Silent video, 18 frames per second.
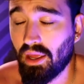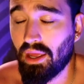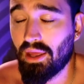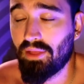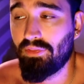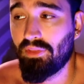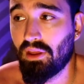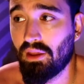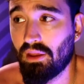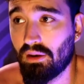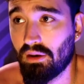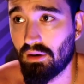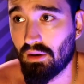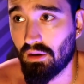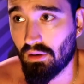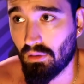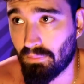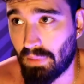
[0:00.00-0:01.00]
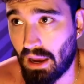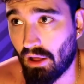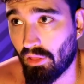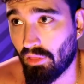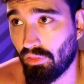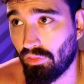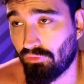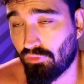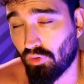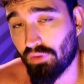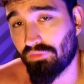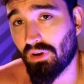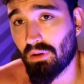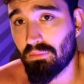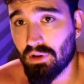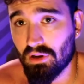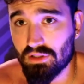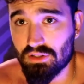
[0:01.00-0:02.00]
and then about
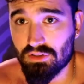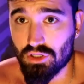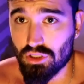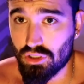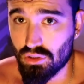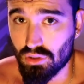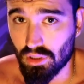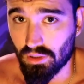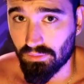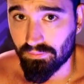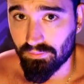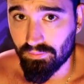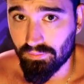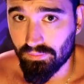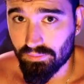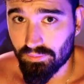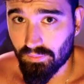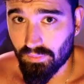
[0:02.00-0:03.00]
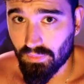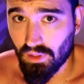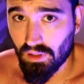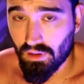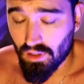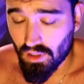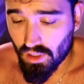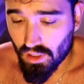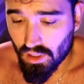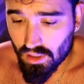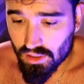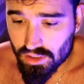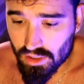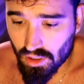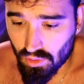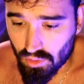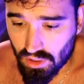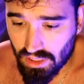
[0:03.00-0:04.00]
45 minutes of shooting.
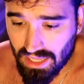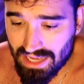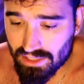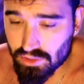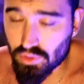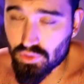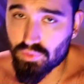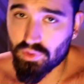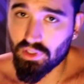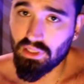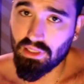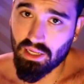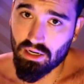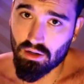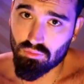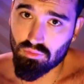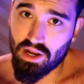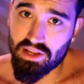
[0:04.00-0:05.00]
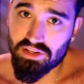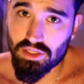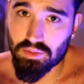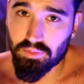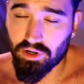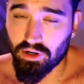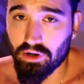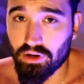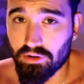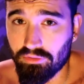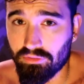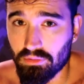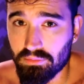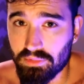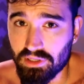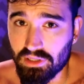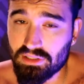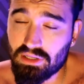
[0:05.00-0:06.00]
So class was really like a rest period
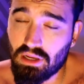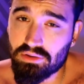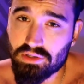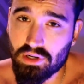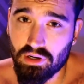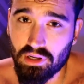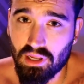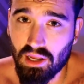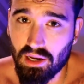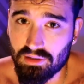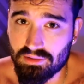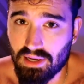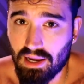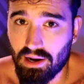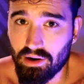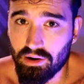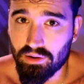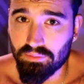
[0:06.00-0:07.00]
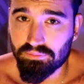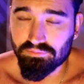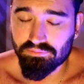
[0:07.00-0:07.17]
for me because I was already kind of tired.